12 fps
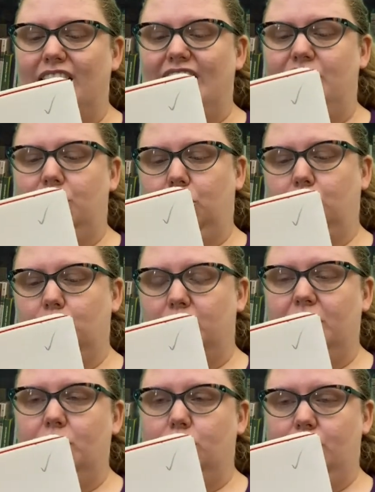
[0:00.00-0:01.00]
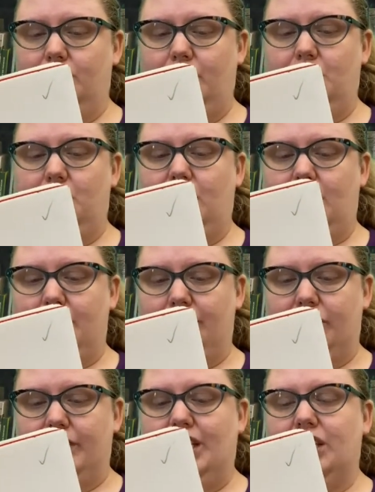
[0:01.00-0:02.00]
She sorted through them
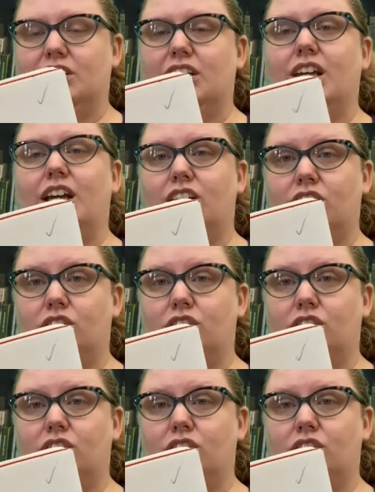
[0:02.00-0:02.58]
carefully and selected